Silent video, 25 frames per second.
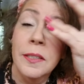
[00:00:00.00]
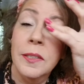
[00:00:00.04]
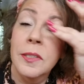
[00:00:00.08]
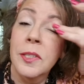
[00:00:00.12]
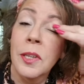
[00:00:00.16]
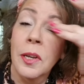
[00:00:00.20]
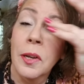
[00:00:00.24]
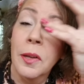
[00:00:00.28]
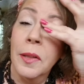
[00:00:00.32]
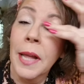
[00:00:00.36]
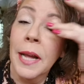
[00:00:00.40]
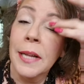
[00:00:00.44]

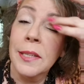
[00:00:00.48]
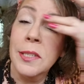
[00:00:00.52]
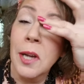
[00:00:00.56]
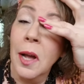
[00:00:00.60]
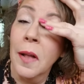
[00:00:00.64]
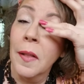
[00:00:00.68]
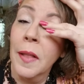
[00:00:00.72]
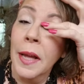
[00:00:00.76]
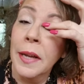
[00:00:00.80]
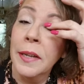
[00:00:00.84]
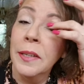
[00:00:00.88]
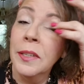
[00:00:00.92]
So that's
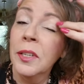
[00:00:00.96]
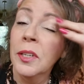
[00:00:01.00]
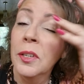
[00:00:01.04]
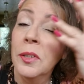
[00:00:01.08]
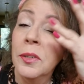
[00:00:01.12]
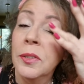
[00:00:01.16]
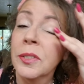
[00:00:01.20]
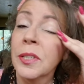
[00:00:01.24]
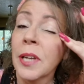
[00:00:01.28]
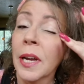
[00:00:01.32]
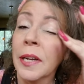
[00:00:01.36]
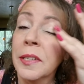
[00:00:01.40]
all I
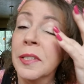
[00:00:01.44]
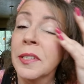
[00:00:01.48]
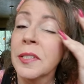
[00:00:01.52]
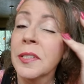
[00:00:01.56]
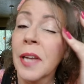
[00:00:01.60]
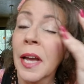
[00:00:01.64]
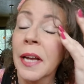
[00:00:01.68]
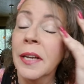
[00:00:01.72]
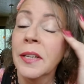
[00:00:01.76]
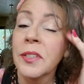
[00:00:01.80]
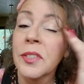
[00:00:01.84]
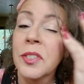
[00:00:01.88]
do, is I
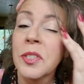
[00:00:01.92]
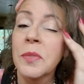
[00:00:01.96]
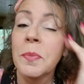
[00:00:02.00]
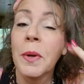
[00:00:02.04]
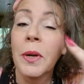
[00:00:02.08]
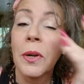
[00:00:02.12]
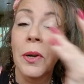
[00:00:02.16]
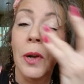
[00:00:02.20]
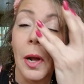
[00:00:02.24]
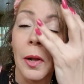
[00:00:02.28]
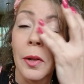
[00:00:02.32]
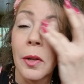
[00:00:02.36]
just kind of
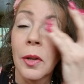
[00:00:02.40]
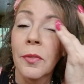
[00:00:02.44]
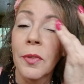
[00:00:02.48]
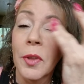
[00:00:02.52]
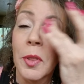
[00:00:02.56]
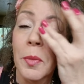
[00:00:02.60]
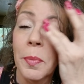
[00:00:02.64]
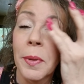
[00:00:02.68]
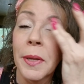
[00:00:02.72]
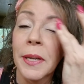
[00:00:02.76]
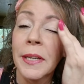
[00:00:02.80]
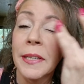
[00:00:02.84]
smear it all
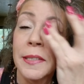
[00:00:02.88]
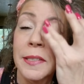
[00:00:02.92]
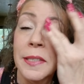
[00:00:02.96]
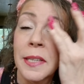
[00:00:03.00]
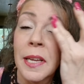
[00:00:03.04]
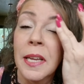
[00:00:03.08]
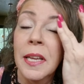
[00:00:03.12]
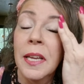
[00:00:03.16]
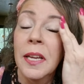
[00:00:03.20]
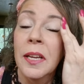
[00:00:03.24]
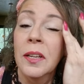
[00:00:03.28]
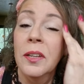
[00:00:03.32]
over the place.
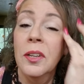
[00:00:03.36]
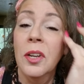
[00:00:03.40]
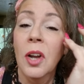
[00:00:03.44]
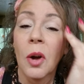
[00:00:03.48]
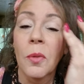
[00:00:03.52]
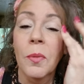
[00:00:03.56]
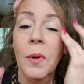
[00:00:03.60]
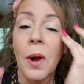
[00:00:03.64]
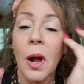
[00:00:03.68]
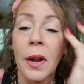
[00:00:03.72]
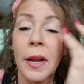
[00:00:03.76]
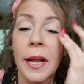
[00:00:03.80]

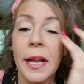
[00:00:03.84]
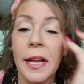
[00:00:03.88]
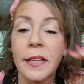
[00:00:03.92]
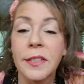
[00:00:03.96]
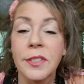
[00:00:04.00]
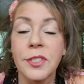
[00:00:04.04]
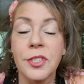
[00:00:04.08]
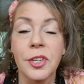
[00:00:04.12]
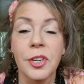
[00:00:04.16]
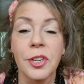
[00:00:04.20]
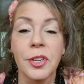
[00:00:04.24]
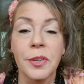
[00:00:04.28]
No wrong
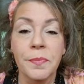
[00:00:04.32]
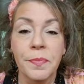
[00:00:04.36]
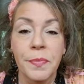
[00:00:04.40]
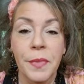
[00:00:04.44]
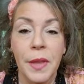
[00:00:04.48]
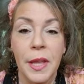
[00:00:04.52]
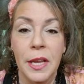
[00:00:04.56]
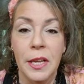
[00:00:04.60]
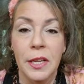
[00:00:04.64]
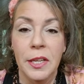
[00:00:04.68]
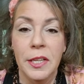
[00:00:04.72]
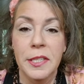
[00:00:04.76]
answer.
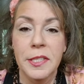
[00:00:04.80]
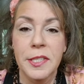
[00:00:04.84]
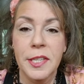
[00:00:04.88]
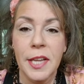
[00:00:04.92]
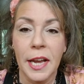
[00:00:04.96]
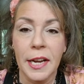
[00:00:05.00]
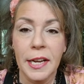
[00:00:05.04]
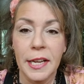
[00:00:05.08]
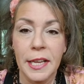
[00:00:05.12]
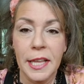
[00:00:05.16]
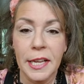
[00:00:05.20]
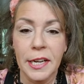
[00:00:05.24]
You just
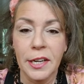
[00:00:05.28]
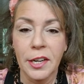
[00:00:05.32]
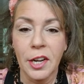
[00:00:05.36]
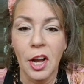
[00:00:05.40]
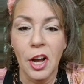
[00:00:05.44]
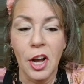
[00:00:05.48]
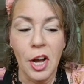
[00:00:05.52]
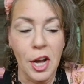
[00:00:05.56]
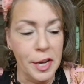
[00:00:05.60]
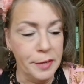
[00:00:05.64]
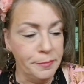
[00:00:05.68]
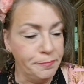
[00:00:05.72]
got to get it
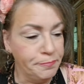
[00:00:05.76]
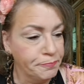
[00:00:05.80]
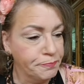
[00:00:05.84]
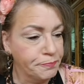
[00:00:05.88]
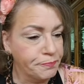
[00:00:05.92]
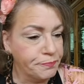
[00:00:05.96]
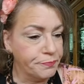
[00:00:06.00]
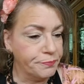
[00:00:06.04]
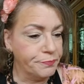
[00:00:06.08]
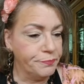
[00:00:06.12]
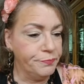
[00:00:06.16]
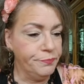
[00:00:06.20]
on.
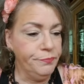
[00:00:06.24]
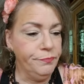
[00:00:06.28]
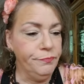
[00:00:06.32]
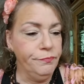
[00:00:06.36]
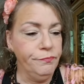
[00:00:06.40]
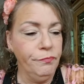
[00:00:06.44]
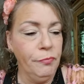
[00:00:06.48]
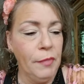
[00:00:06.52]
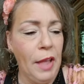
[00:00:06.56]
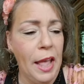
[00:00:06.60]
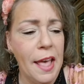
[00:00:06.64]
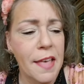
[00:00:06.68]

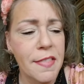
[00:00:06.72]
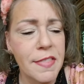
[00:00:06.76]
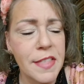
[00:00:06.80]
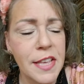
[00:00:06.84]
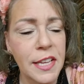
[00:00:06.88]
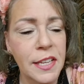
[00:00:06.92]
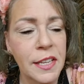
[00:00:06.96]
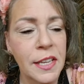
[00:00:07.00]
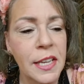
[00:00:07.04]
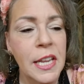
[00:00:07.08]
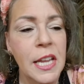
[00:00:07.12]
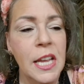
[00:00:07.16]
And
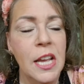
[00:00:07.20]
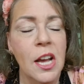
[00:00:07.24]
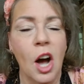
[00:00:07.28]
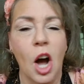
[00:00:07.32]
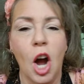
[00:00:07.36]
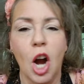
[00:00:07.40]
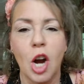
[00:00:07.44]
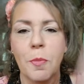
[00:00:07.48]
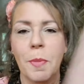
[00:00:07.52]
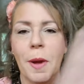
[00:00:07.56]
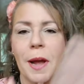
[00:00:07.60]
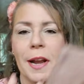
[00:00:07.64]
then
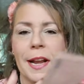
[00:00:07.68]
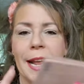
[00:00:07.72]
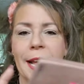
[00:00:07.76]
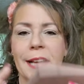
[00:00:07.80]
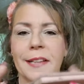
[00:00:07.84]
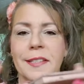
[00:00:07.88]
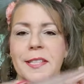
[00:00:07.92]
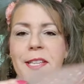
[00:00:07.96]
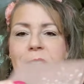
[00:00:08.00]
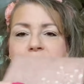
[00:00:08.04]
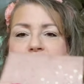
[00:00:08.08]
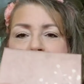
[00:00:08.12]
Arbonne
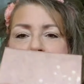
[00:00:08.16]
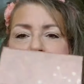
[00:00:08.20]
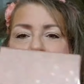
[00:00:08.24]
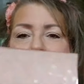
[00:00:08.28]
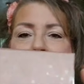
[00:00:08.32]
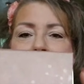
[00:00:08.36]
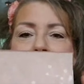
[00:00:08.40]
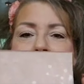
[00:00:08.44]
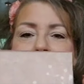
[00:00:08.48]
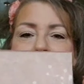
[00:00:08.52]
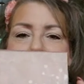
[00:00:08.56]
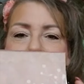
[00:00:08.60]
has these
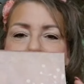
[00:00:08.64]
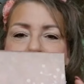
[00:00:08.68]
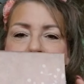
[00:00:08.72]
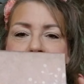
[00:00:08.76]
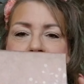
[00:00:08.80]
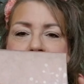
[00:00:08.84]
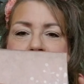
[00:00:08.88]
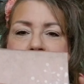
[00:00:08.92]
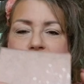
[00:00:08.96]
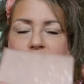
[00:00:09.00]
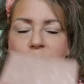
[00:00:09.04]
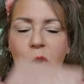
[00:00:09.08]

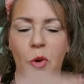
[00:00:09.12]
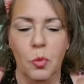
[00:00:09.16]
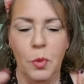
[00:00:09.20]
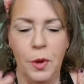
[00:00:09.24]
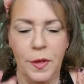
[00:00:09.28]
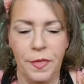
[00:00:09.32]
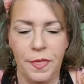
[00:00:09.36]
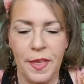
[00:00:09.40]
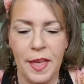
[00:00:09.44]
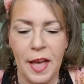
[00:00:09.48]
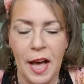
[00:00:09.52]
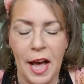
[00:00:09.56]
palettes
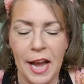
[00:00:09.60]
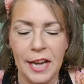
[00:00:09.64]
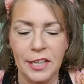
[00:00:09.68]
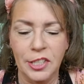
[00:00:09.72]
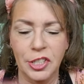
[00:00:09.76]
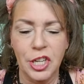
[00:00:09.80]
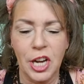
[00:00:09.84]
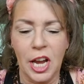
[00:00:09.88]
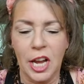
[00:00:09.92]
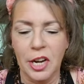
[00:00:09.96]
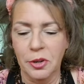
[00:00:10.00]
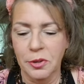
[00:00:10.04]
with the
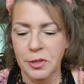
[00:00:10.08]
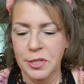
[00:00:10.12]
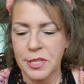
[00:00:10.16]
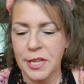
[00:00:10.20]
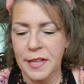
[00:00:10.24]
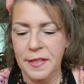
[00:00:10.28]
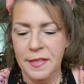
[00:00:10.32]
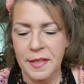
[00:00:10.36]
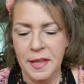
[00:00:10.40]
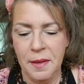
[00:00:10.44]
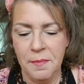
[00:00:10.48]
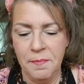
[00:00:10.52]

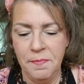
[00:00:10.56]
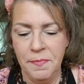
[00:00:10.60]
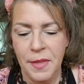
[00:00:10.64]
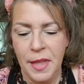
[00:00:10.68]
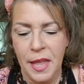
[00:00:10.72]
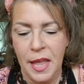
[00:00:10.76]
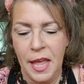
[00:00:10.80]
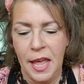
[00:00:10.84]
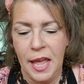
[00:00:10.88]
eyeshadows in them.